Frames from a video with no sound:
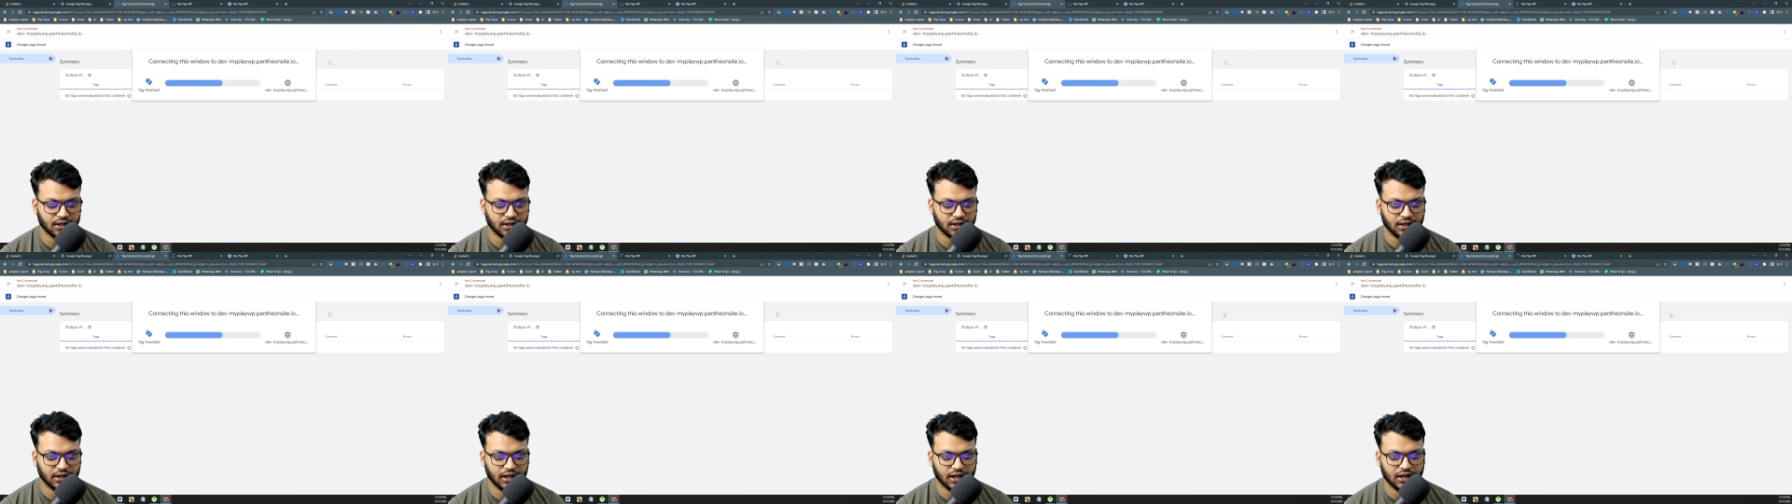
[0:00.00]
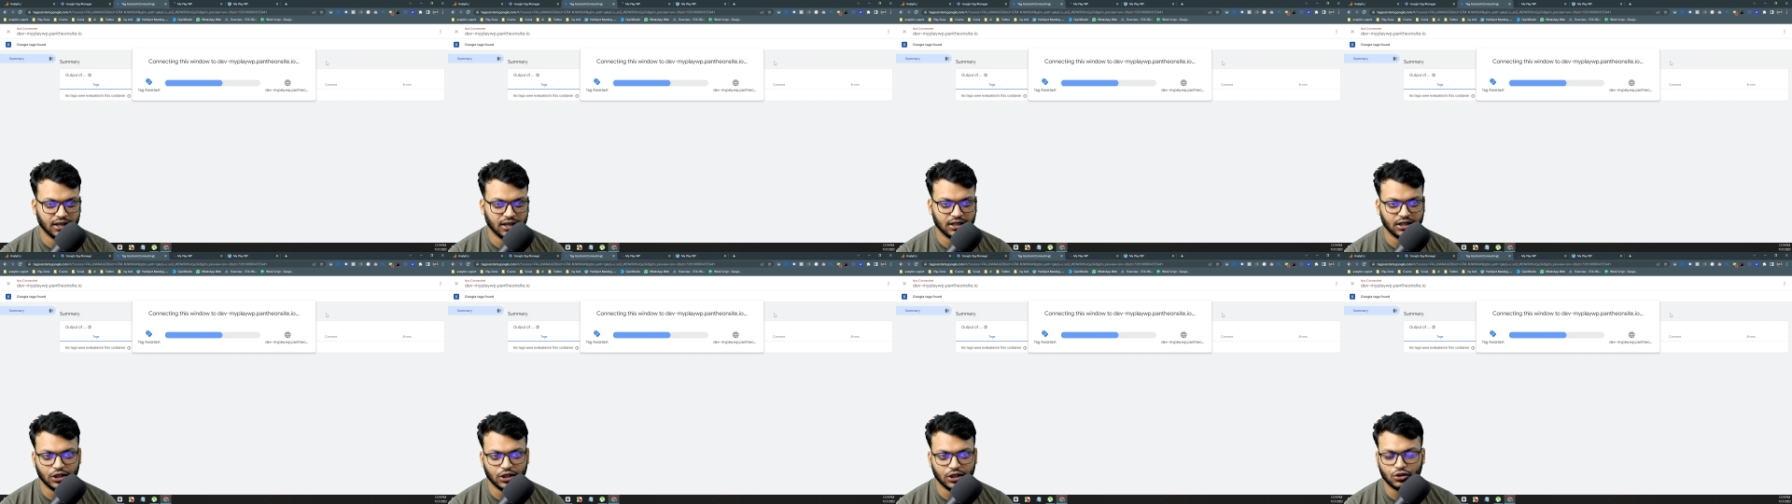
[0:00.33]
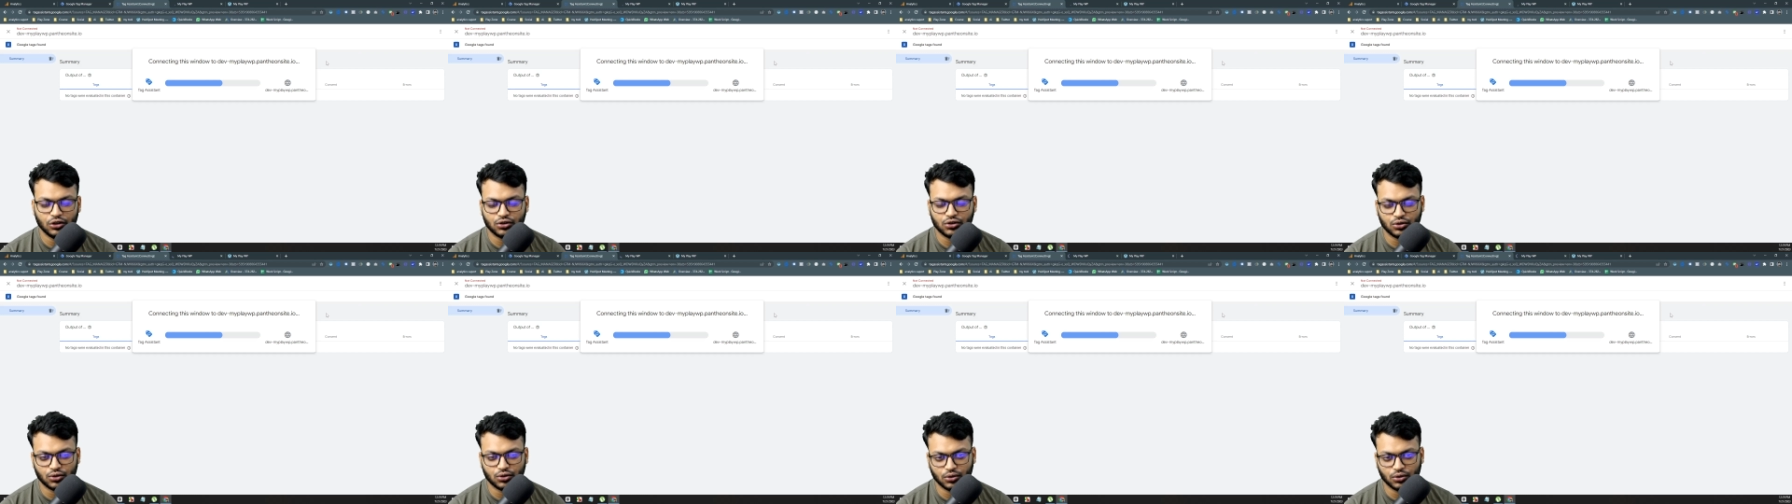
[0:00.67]
then it
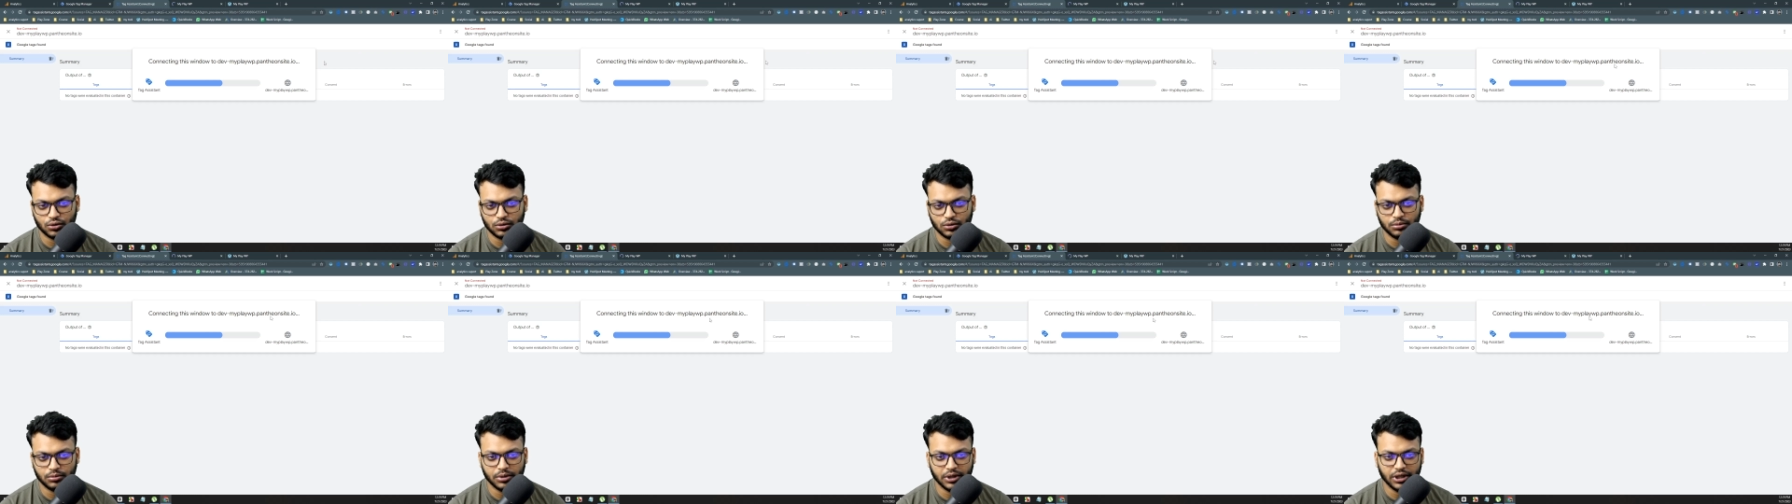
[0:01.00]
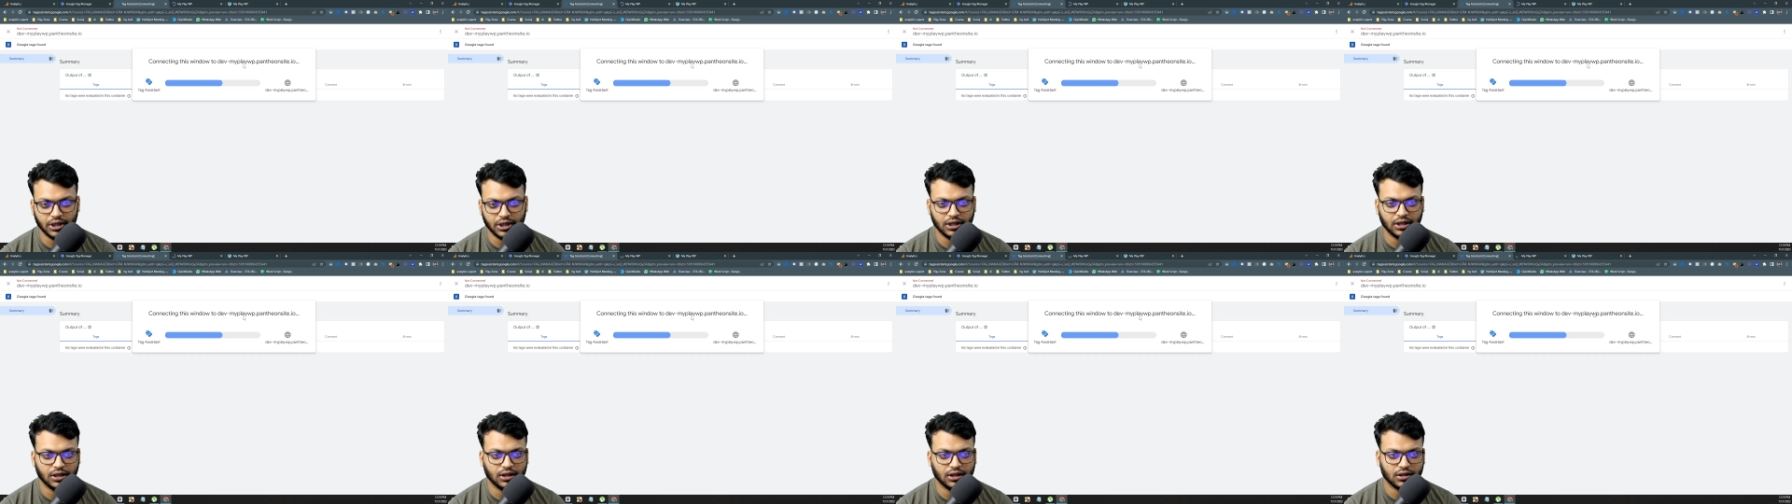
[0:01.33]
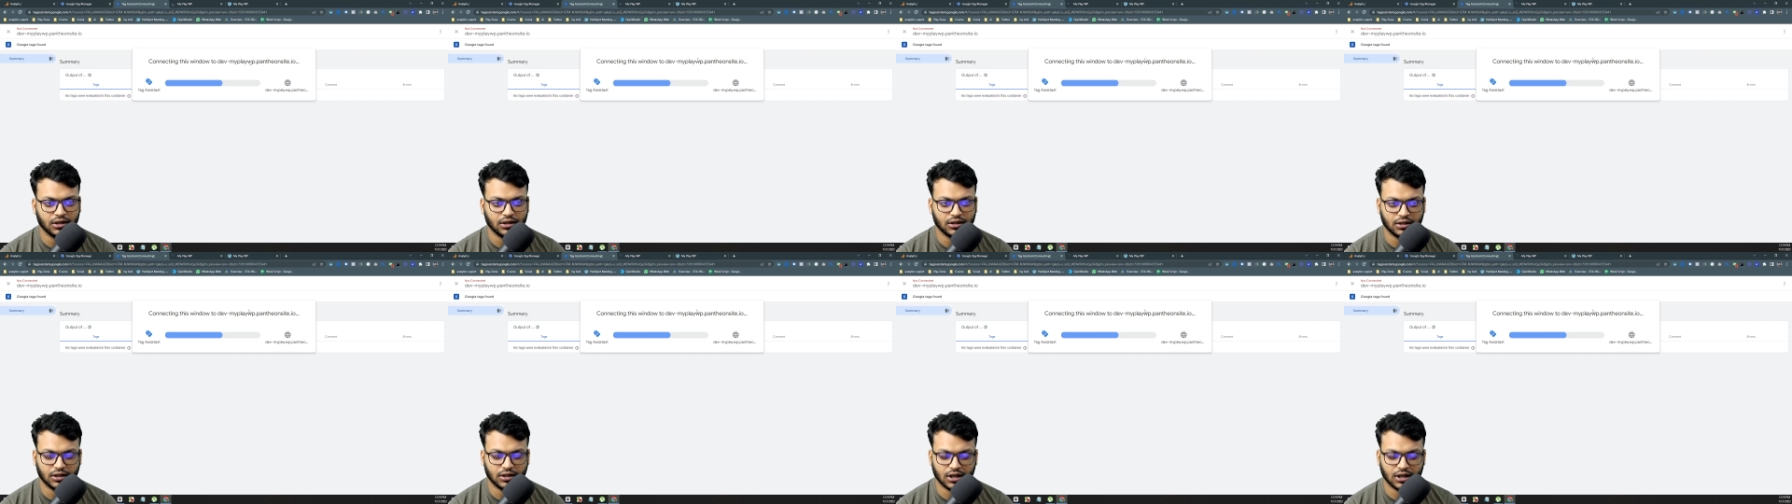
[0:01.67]
should be
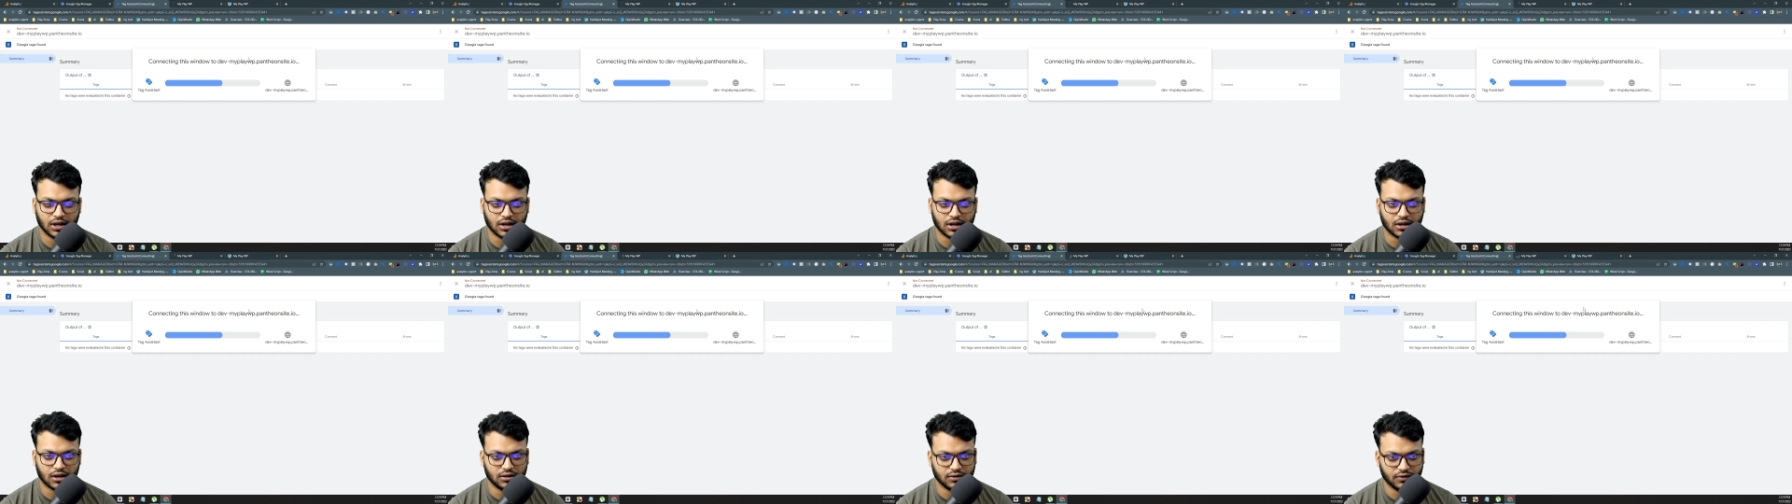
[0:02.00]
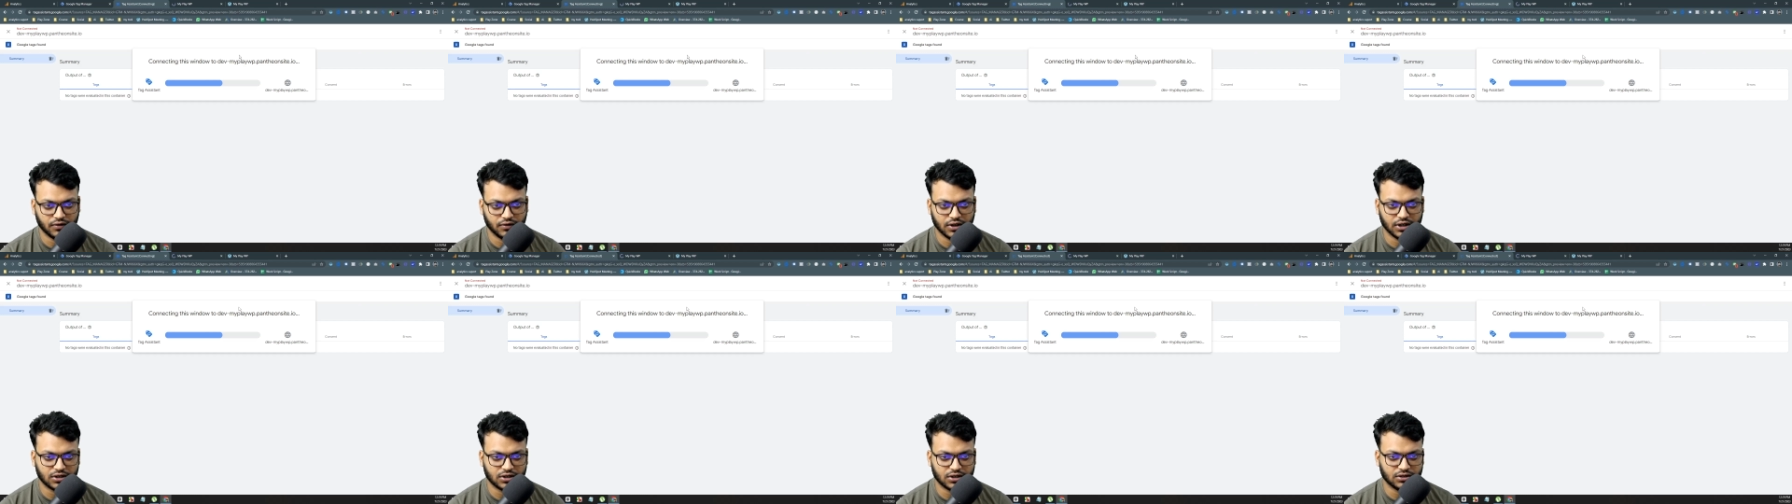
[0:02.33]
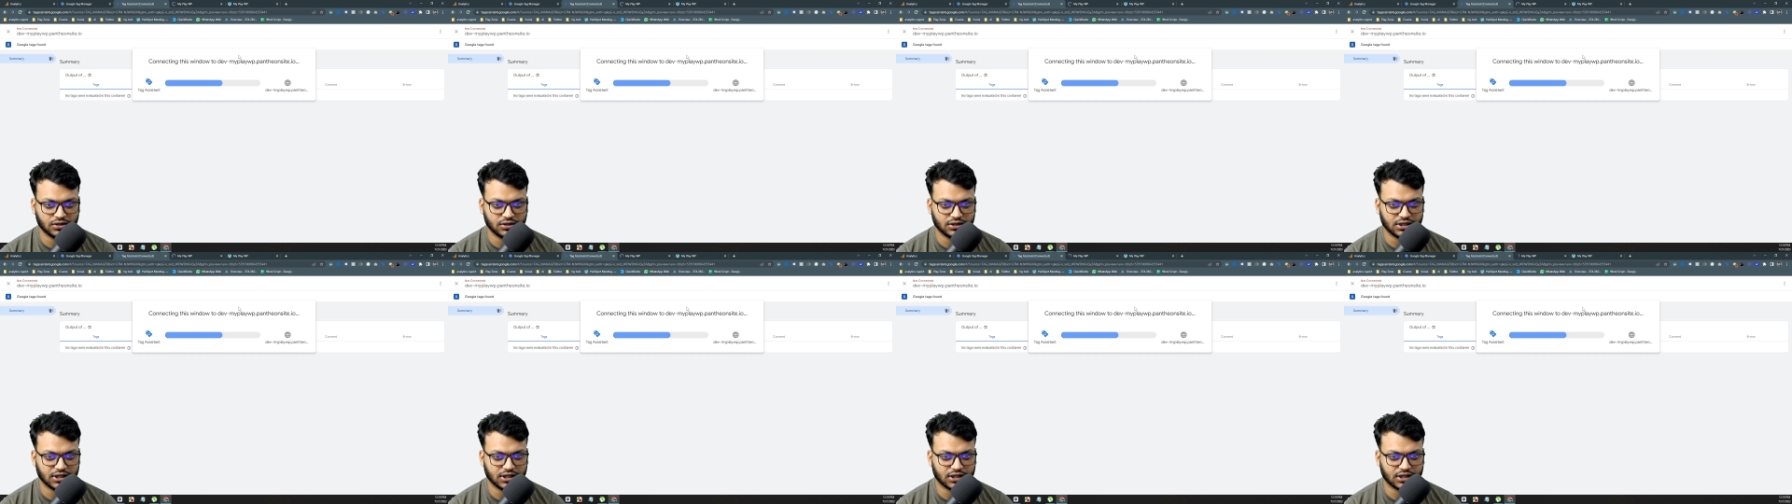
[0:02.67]
the conversion
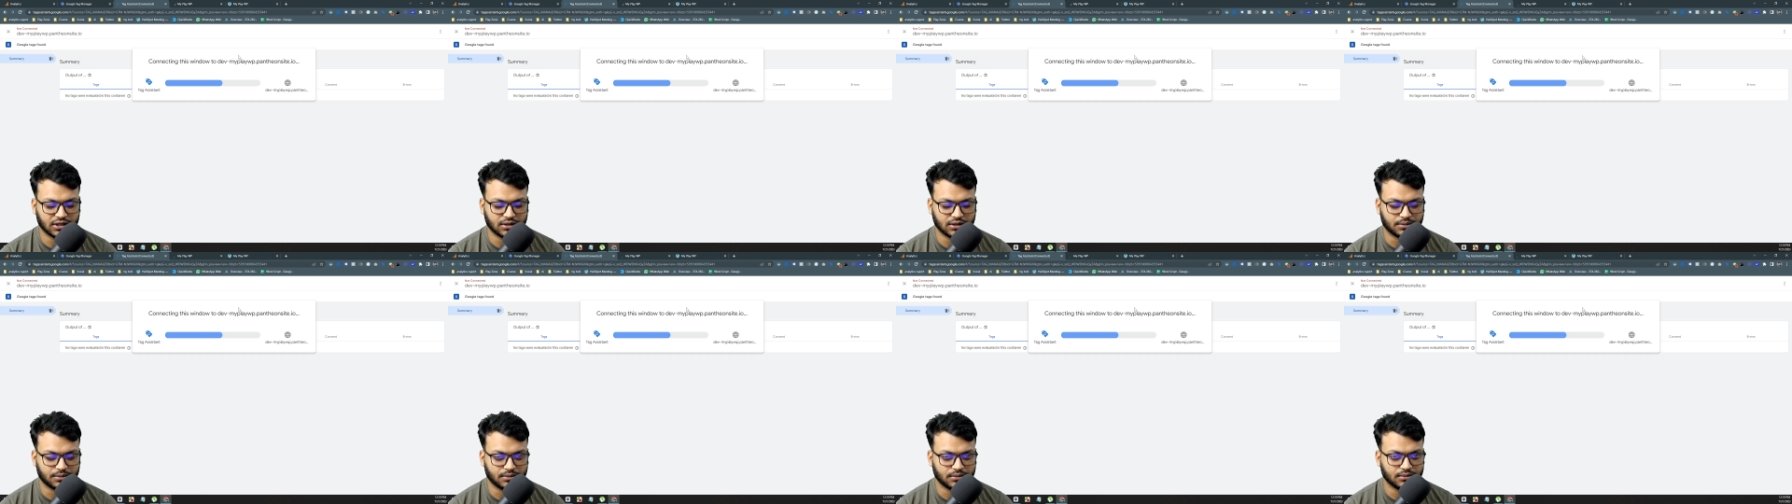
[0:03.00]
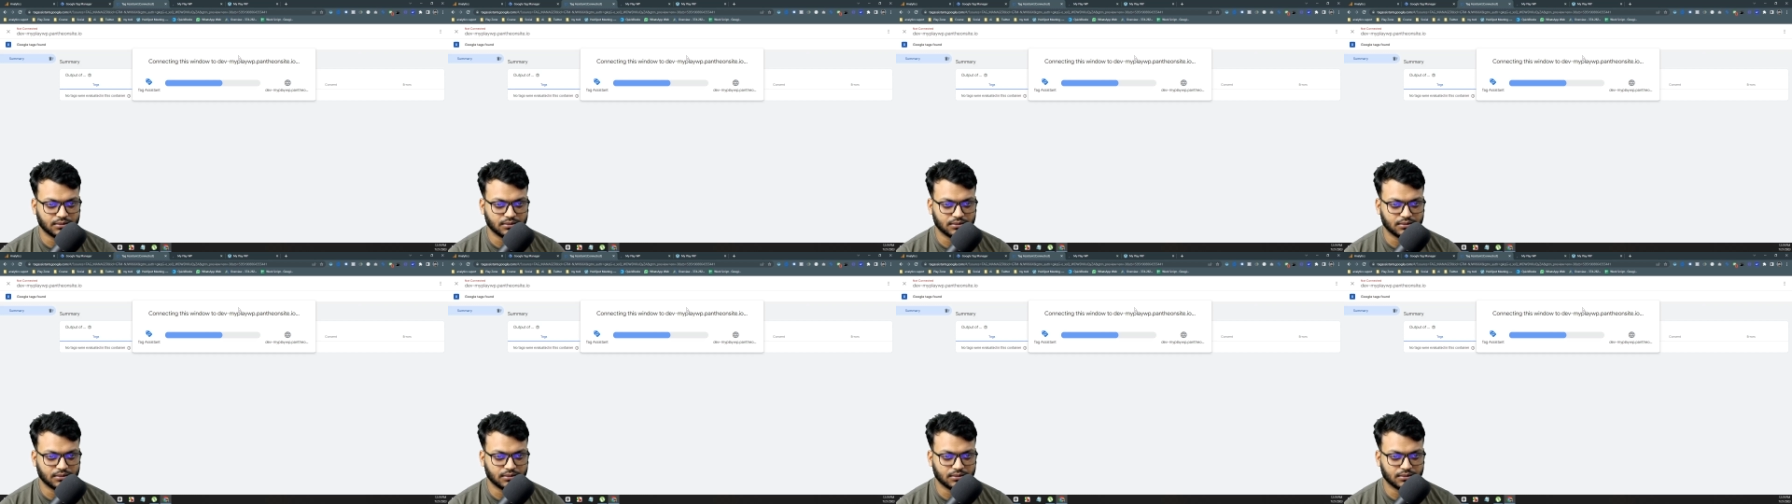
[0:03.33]
setup